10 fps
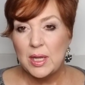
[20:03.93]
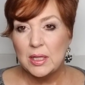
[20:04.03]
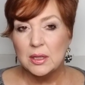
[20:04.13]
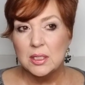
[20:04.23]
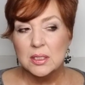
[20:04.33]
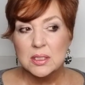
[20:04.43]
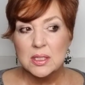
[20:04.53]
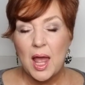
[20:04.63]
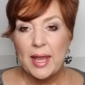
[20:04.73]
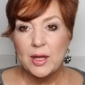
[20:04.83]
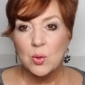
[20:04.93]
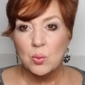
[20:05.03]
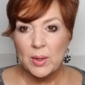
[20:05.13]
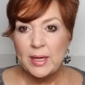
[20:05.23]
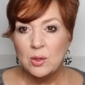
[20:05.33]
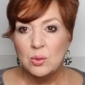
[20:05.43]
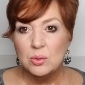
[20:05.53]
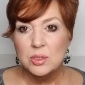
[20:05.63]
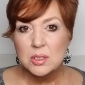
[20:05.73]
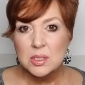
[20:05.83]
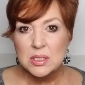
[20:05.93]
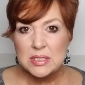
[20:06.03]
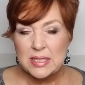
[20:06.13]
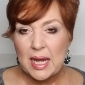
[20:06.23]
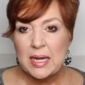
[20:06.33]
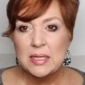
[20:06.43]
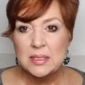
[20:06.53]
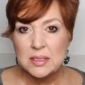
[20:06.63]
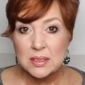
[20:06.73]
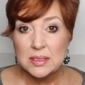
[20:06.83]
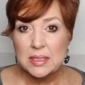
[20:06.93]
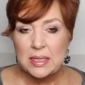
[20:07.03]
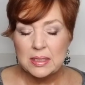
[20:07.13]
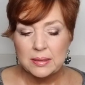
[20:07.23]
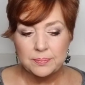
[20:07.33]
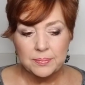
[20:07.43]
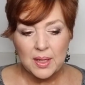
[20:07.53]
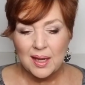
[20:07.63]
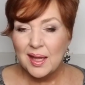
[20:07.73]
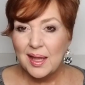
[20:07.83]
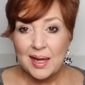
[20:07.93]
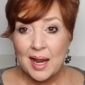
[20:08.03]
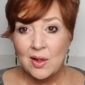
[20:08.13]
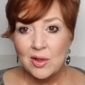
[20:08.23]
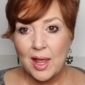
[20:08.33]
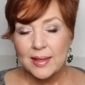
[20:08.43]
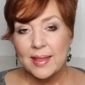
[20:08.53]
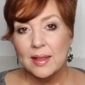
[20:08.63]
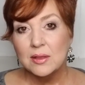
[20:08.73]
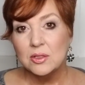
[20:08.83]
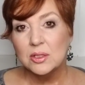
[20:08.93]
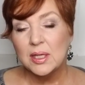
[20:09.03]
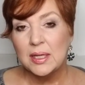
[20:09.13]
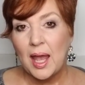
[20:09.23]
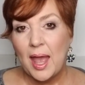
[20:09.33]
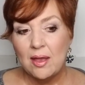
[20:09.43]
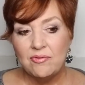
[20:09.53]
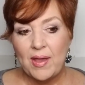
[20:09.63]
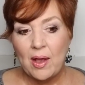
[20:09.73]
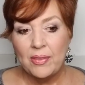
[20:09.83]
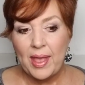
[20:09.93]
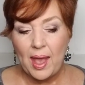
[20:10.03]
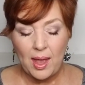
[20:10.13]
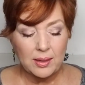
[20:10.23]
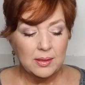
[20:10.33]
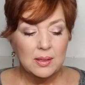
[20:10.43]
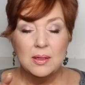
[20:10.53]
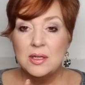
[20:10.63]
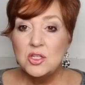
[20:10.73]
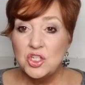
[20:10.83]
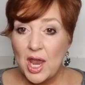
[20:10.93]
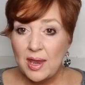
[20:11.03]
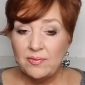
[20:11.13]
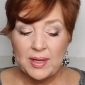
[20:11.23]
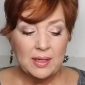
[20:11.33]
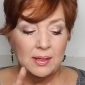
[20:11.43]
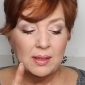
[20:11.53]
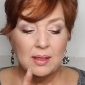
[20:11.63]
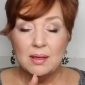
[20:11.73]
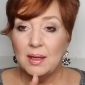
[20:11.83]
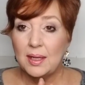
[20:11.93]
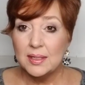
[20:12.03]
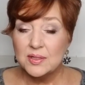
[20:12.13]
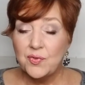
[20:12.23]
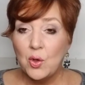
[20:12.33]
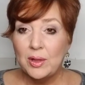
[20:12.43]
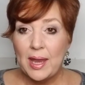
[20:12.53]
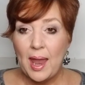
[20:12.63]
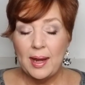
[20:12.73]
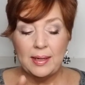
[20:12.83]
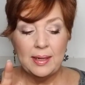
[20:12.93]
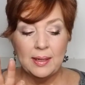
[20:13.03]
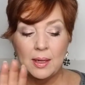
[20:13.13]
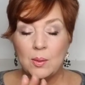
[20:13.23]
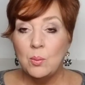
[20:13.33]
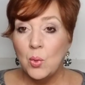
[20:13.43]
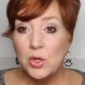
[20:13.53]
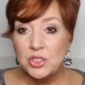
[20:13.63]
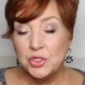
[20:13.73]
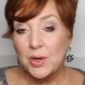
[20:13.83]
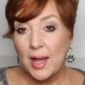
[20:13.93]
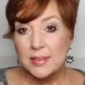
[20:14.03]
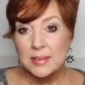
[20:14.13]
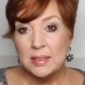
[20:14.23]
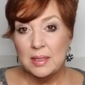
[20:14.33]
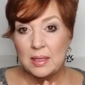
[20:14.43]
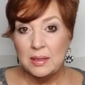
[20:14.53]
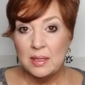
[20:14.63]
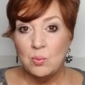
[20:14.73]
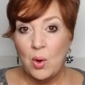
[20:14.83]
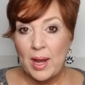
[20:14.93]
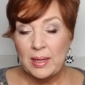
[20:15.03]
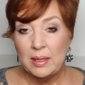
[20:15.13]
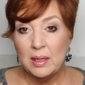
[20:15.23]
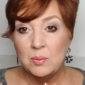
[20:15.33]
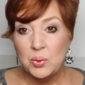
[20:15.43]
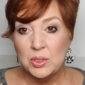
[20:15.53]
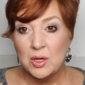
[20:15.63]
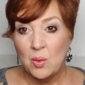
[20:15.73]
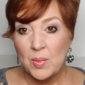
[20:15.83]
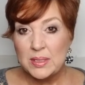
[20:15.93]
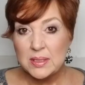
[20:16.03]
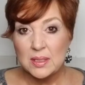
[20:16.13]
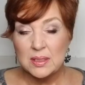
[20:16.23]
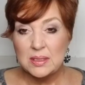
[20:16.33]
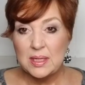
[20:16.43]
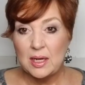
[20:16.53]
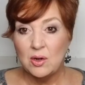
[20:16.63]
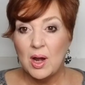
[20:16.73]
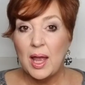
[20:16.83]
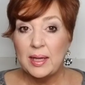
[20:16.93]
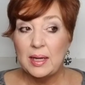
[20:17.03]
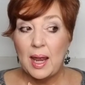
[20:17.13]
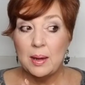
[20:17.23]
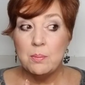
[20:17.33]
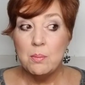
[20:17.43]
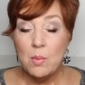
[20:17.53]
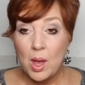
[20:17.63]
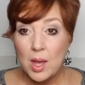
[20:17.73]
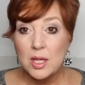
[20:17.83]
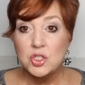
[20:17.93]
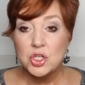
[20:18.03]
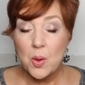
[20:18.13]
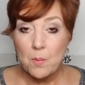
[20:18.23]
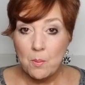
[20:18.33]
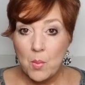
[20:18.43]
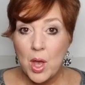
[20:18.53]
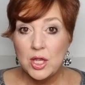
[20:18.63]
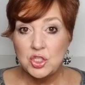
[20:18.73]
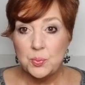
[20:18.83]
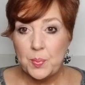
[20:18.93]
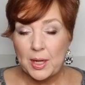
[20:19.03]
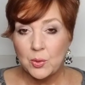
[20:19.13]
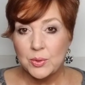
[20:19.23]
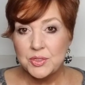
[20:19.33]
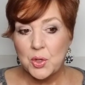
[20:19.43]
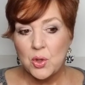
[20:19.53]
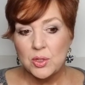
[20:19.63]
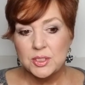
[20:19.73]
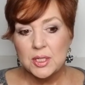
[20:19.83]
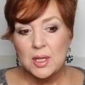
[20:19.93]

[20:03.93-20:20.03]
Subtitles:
It looks like wrinkled, tanned skin, and I don't like that look. And I have found that shaving, exfoliating, moisturizing, and then waiting and putting on my sunless tanner, I get a much, much better result.